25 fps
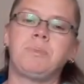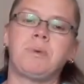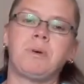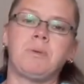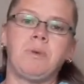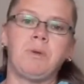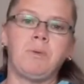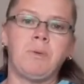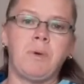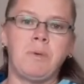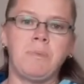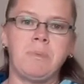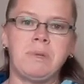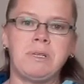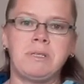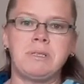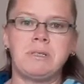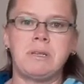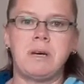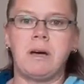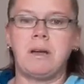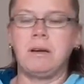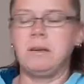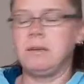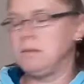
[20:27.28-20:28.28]
probably won't be
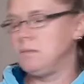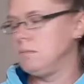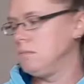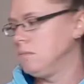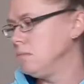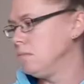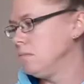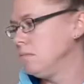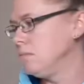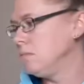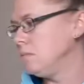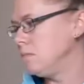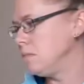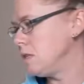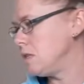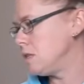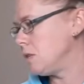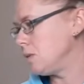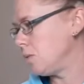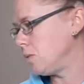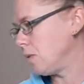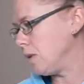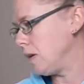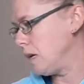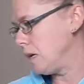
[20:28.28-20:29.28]
started
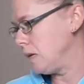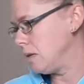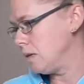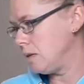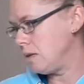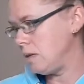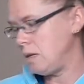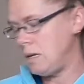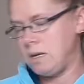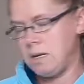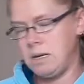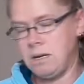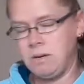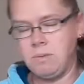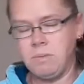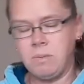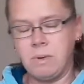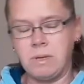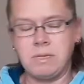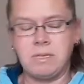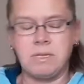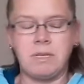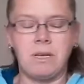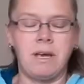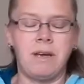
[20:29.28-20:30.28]
until the end of the year
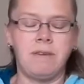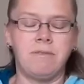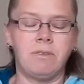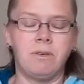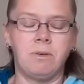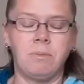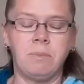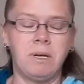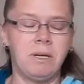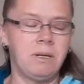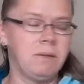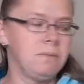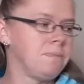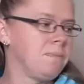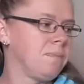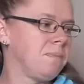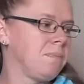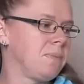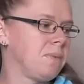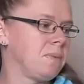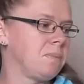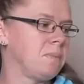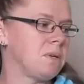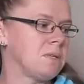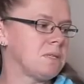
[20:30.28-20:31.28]
once I have all my
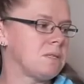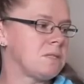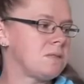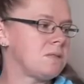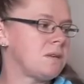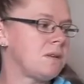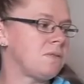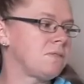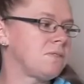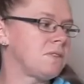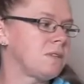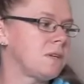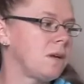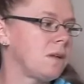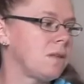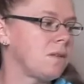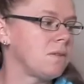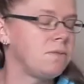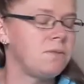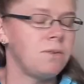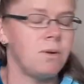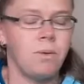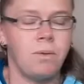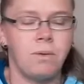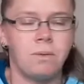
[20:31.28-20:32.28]
stuff together
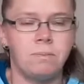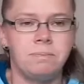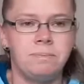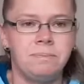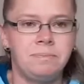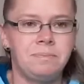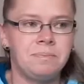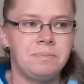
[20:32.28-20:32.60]
for them.